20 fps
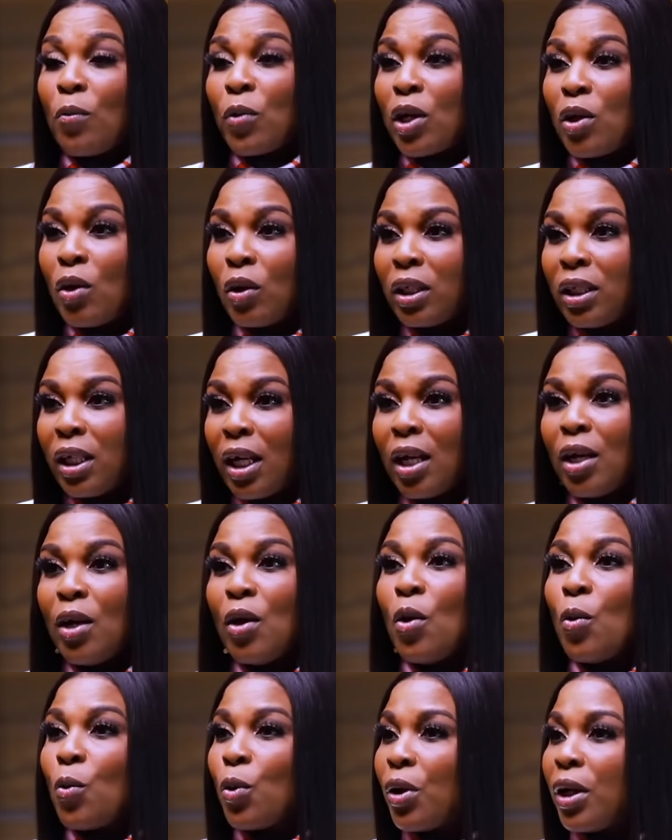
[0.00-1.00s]
when we got there,
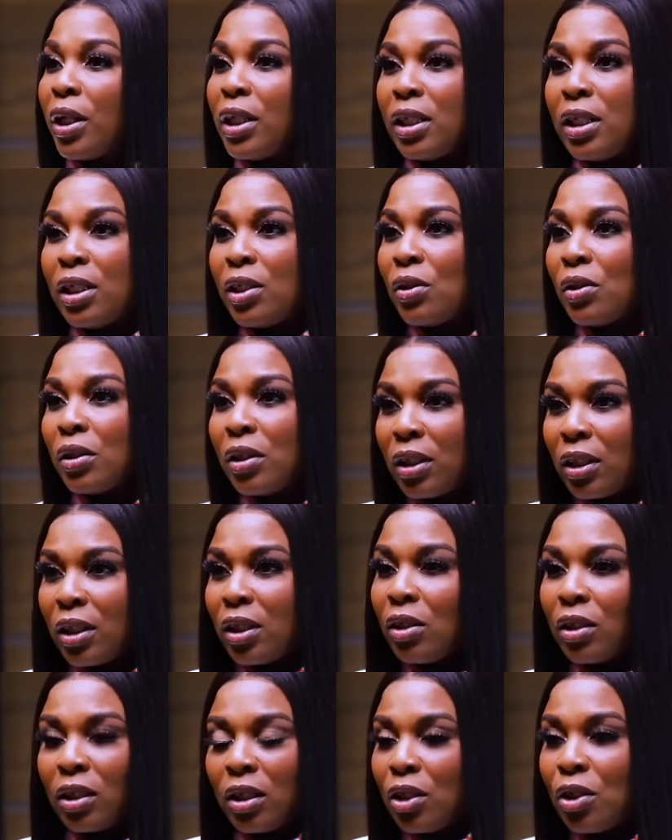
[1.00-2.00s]
we already did all the
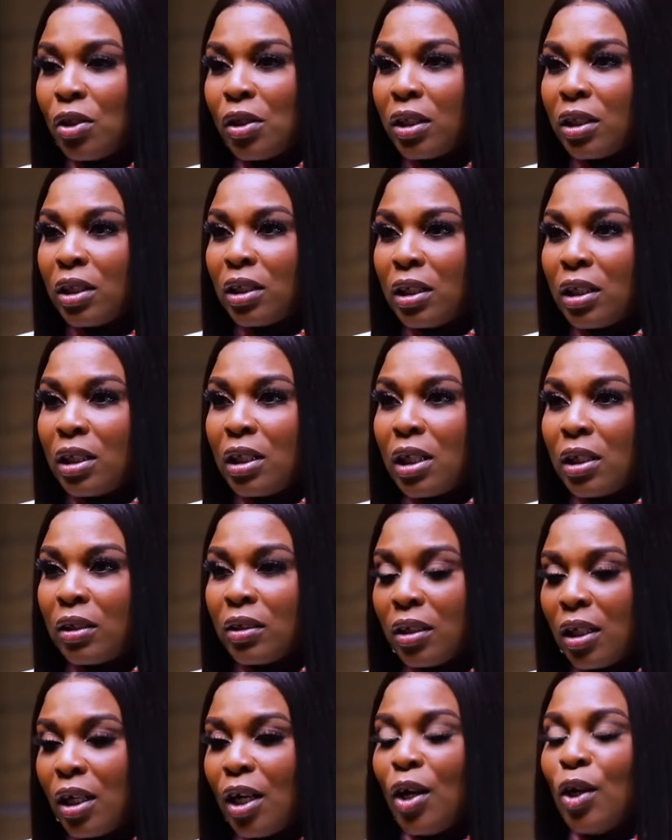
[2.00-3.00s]
security
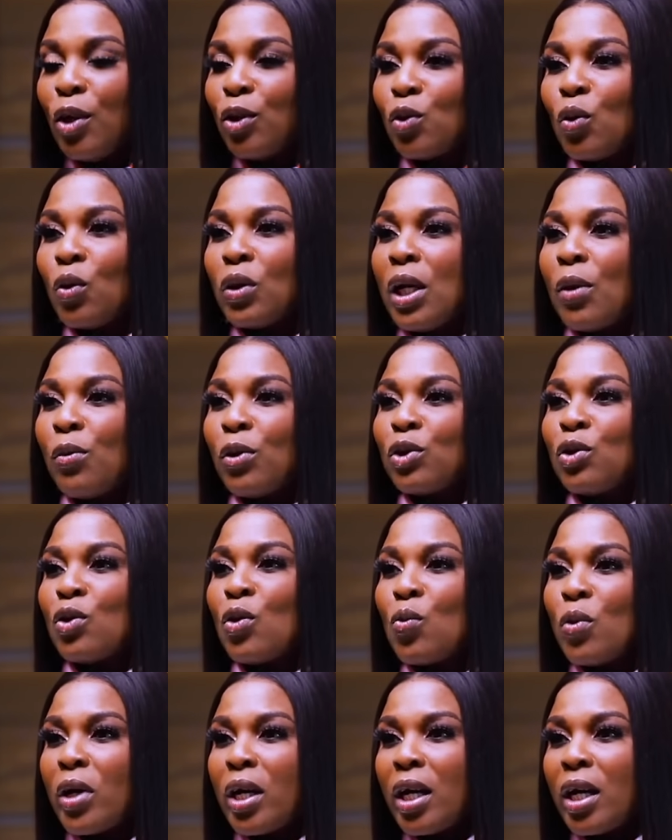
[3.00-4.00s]
signals. So there was no